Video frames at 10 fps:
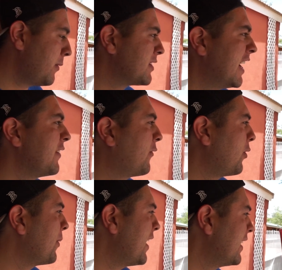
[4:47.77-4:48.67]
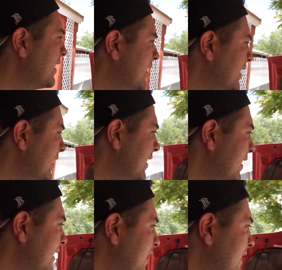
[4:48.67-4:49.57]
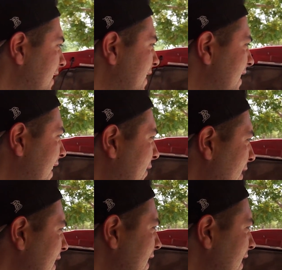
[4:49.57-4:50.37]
It was a 94, right? 95?